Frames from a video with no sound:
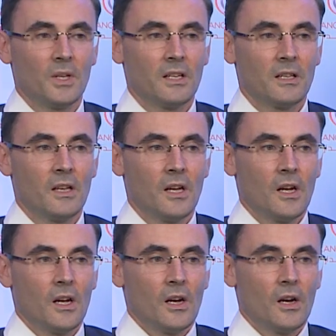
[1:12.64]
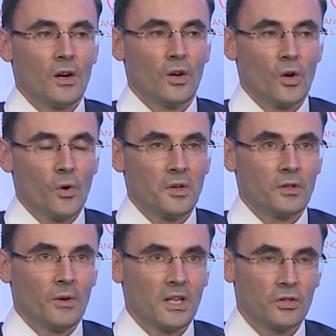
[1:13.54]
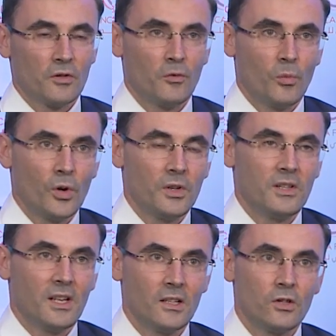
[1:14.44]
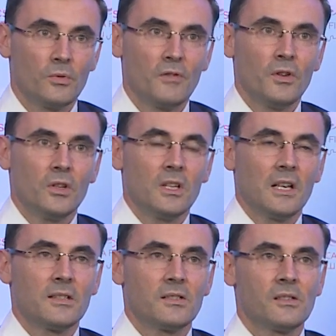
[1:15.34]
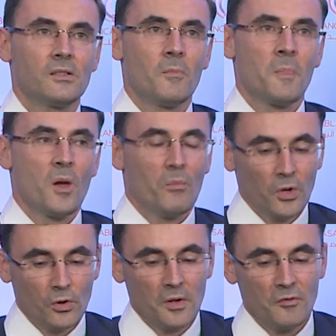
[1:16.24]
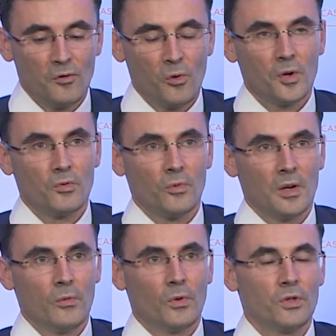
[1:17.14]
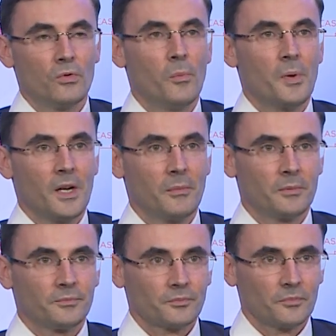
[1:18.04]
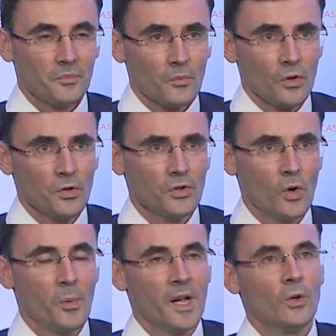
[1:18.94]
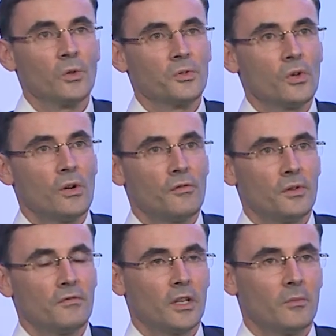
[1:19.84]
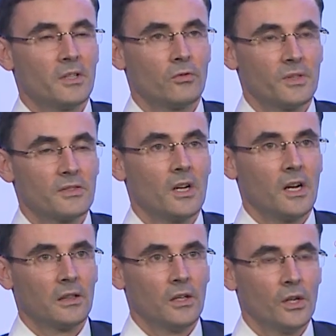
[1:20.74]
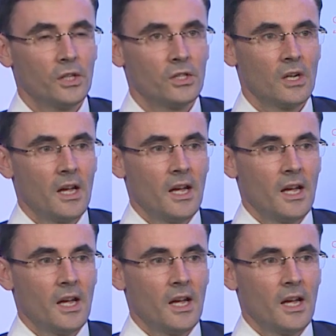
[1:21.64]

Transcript: we can go in the direction of a more data-driven analysis. But going forward, we really want to open up a scope and also cover environmental risk at large.